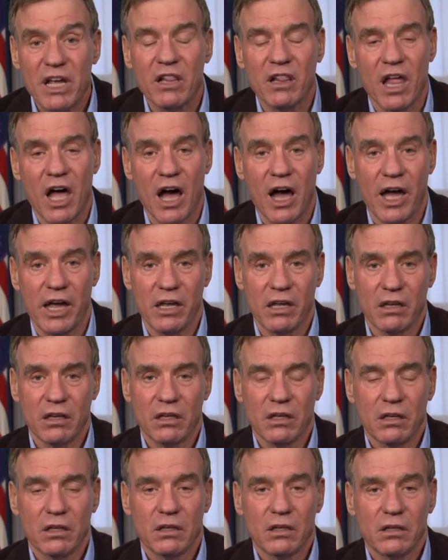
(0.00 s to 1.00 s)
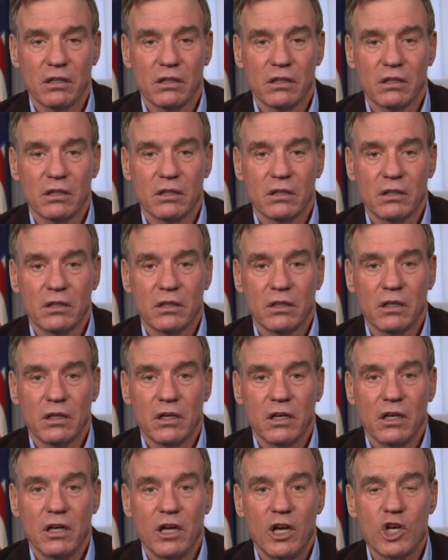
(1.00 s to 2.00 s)
lie
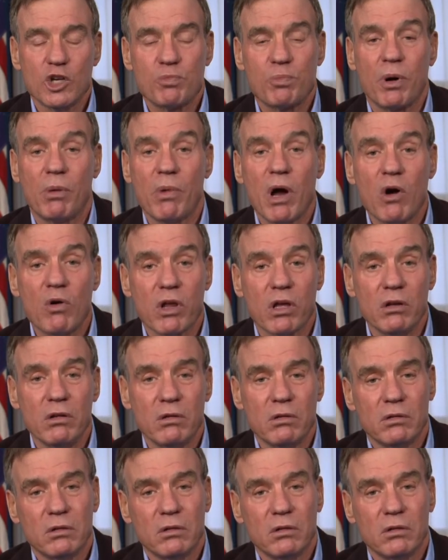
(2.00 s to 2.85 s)
is promoted,